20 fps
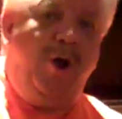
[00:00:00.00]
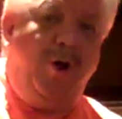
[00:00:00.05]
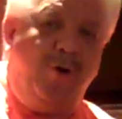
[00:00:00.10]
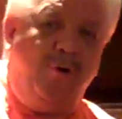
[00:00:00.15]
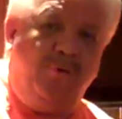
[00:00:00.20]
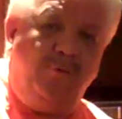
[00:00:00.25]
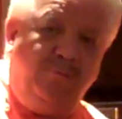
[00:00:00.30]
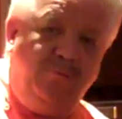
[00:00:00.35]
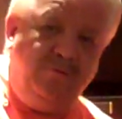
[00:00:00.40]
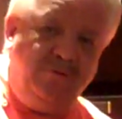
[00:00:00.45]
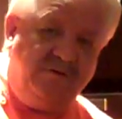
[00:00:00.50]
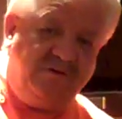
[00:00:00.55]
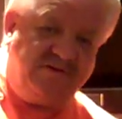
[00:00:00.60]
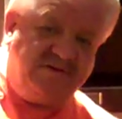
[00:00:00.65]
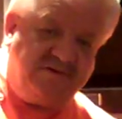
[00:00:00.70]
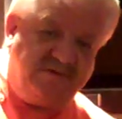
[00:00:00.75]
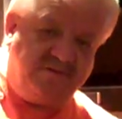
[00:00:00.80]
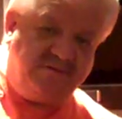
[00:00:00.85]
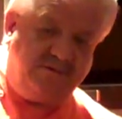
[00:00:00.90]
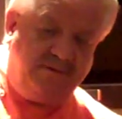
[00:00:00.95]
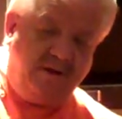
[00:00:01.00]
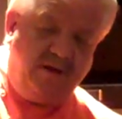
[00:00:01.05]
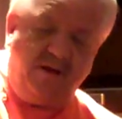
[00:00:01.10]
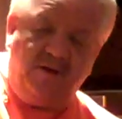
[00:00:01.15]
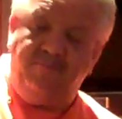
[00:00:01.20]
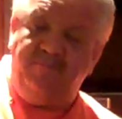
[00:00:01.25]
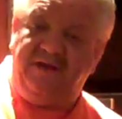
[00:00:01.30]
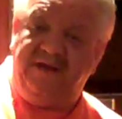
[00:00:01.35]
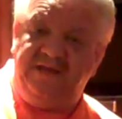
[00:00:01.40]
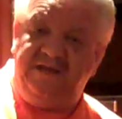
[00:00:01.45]

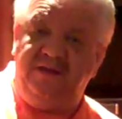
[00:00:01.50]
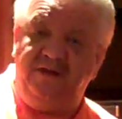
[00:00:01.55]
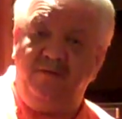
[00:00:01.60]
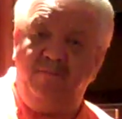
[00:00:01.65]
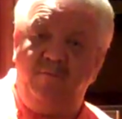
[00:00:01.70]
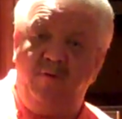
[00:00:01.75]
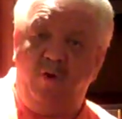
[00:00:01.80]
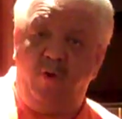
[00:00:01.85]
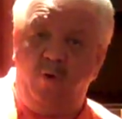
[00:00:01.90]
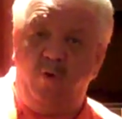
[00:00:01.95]
on medium